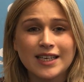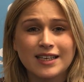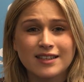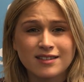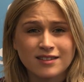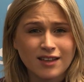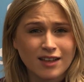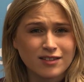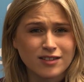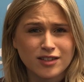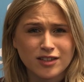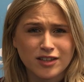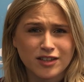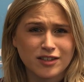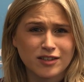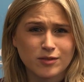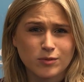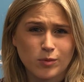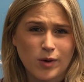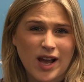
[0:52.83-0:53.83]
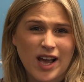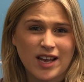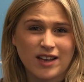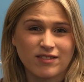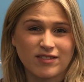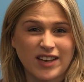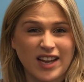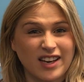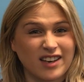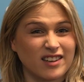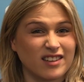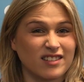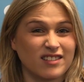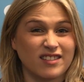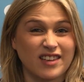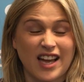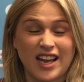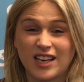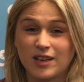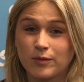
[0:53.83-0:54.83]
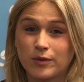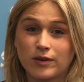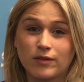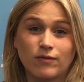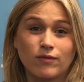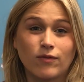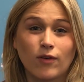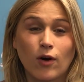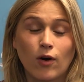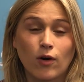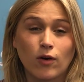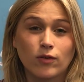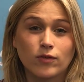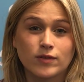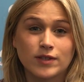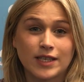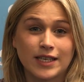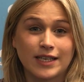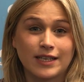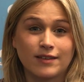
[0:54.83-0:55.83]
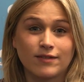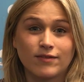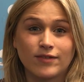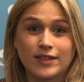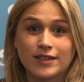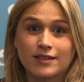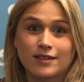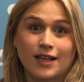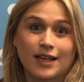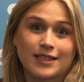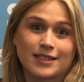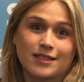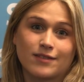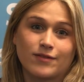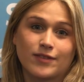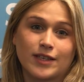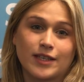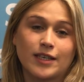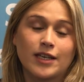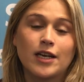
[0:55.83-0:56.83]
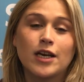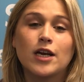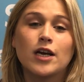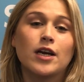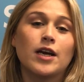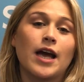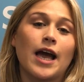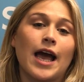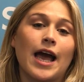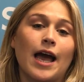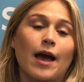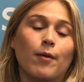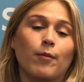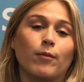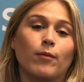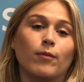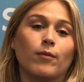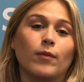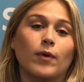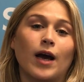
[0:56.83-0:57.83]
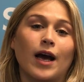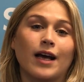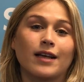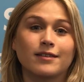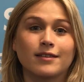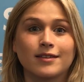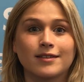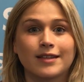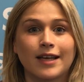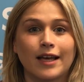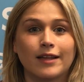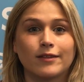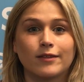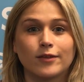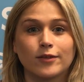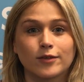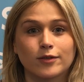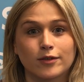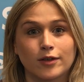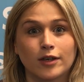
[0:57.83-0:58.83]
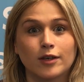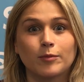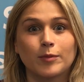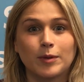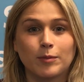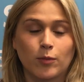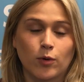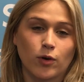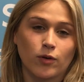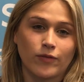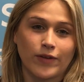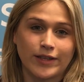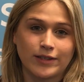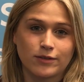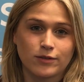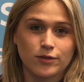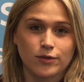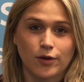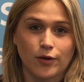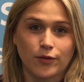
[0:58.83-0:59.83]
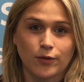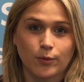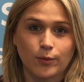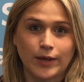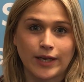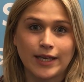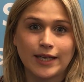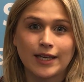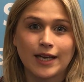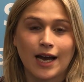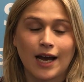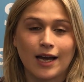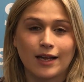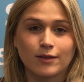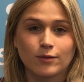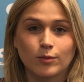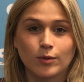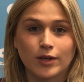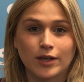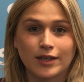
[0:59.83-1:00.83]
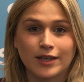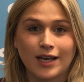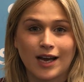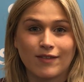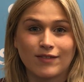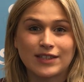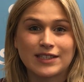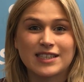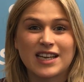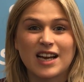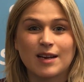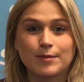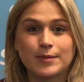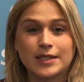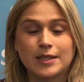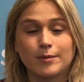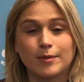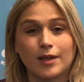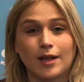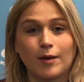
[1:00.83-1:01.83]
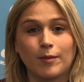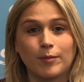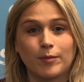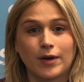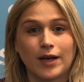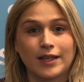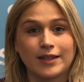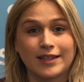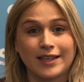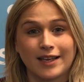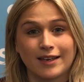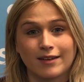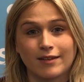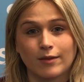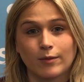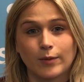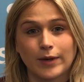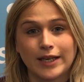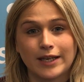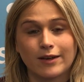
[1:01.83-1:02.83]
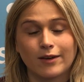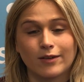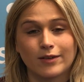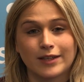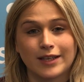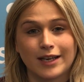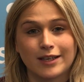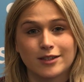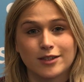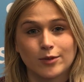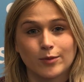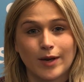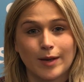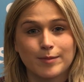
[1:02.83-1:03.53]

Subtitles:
it's such a good way of getting anyone involved in physical activity. As I said, there's going to be more events throughout the week, and we're going to have a timetable up at the end of the week on the SU